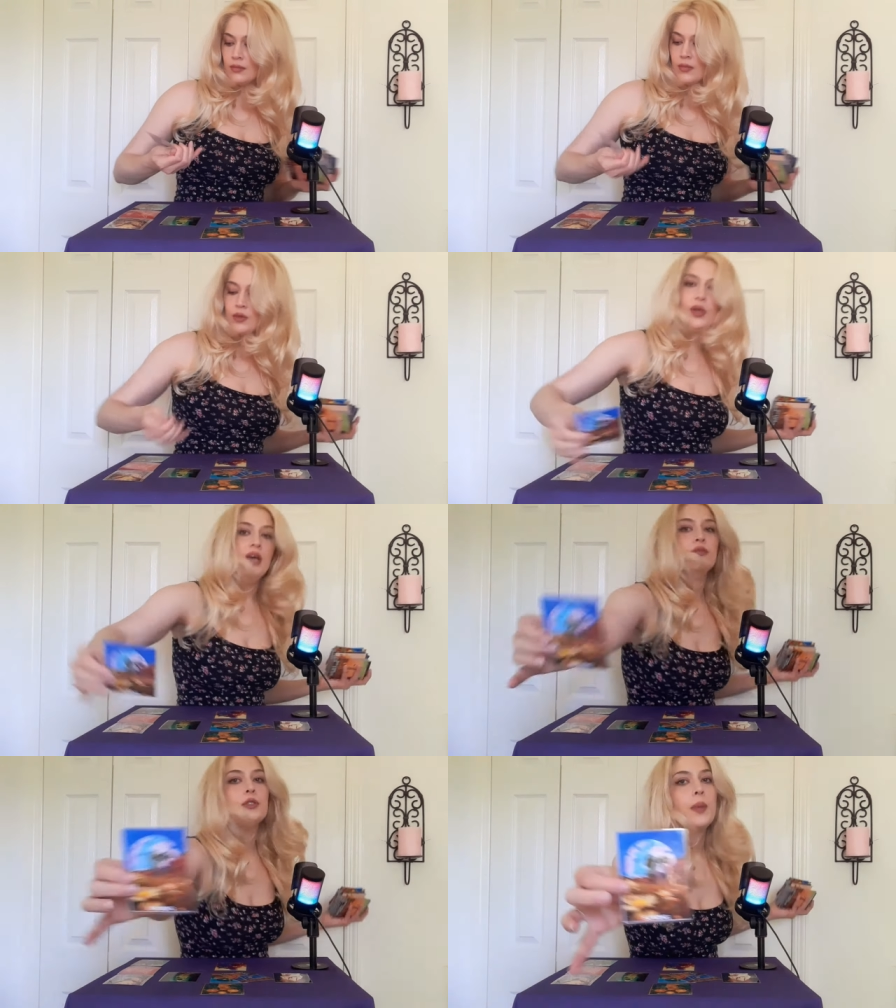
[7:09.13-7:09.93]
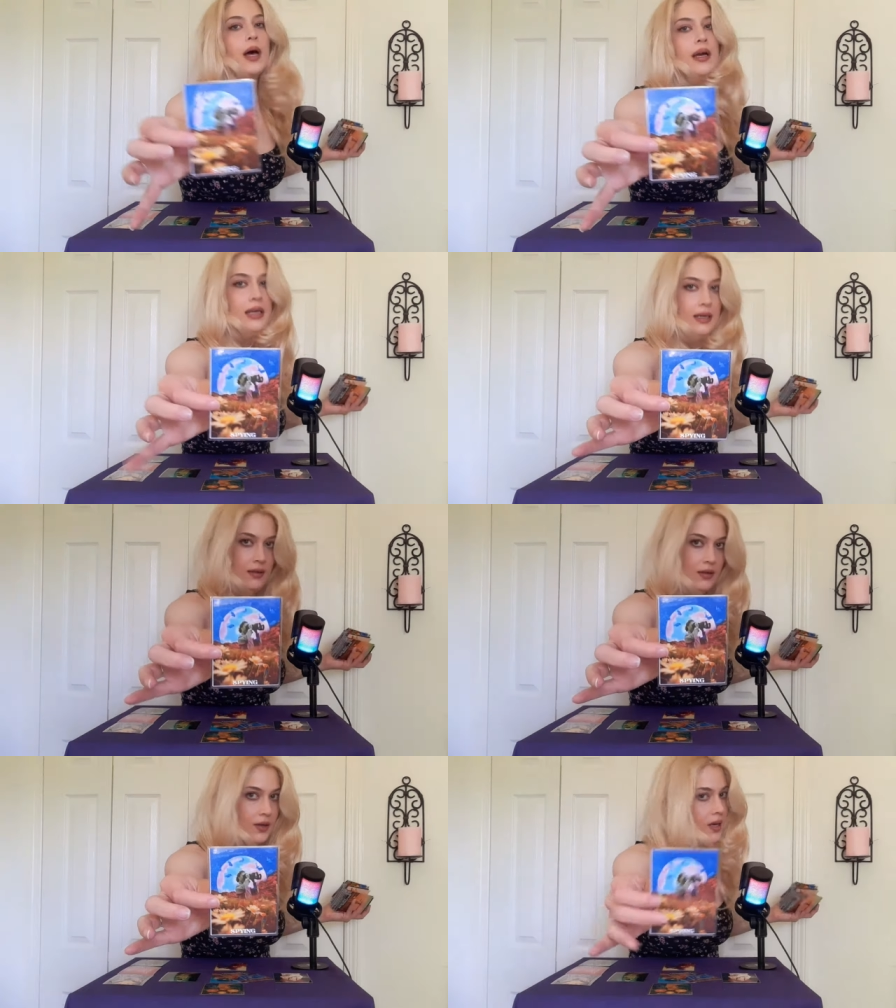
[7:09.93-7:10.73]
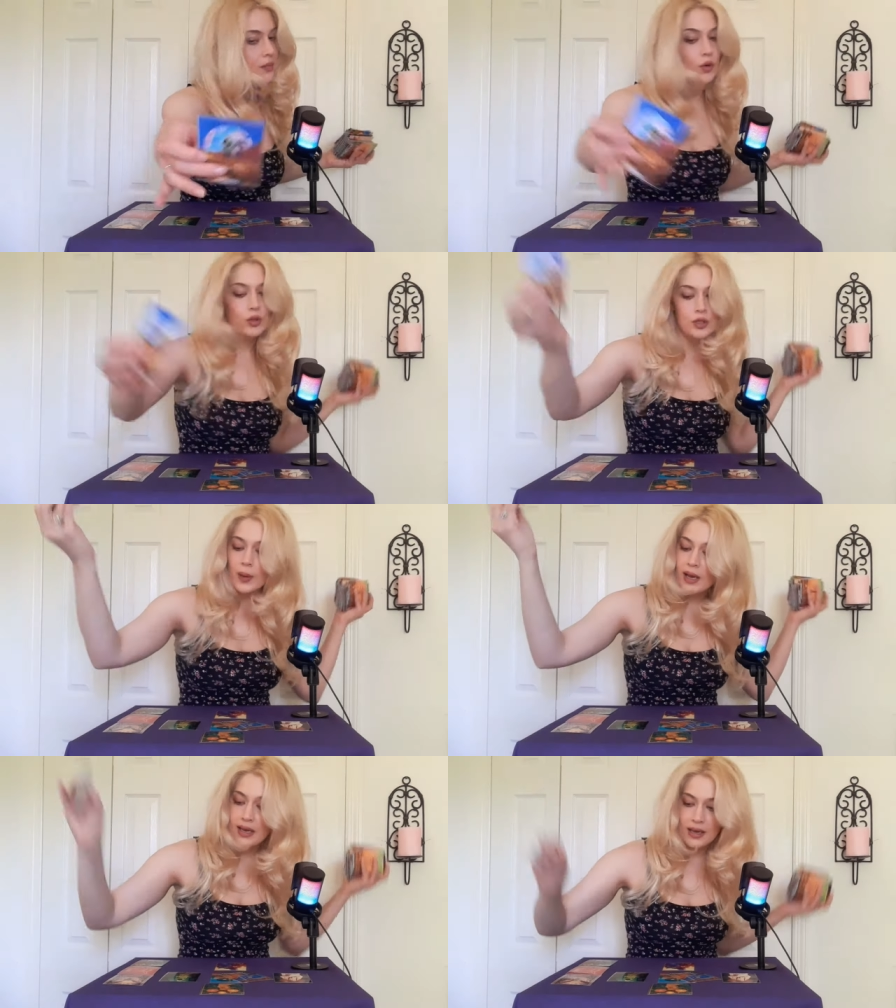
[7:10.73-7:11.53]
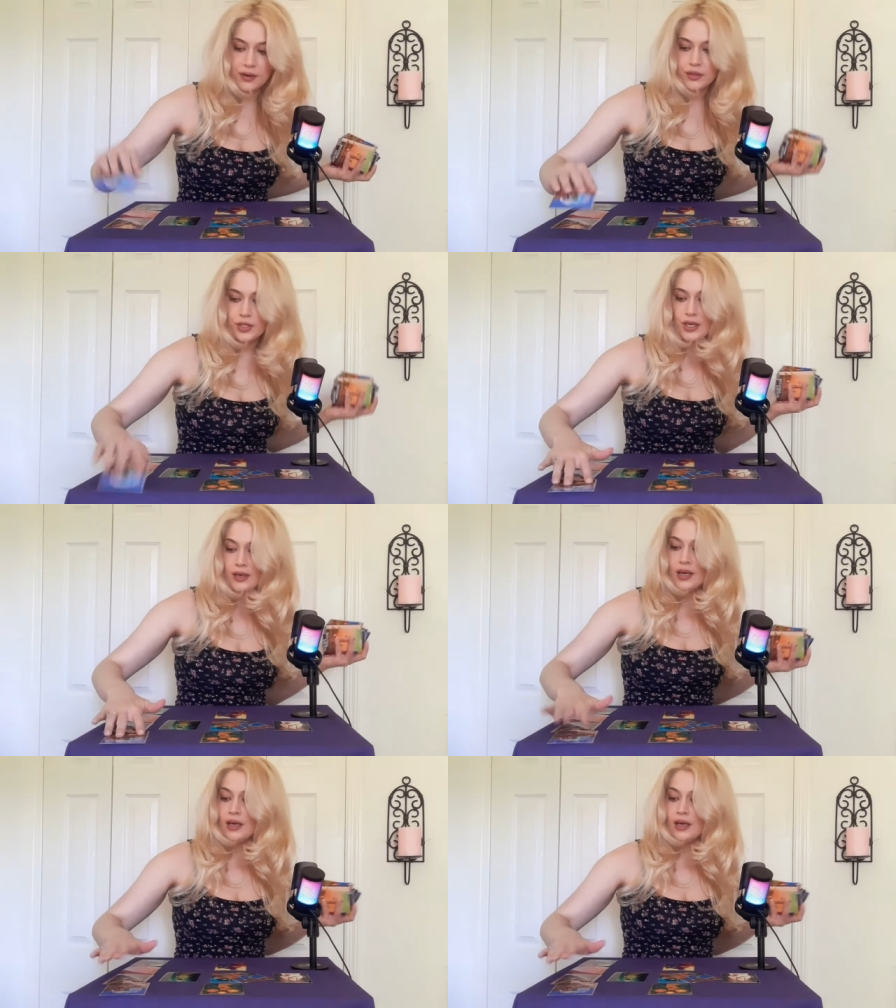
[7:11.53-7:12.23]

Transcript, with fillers: We have spying. Okay, more spying energy.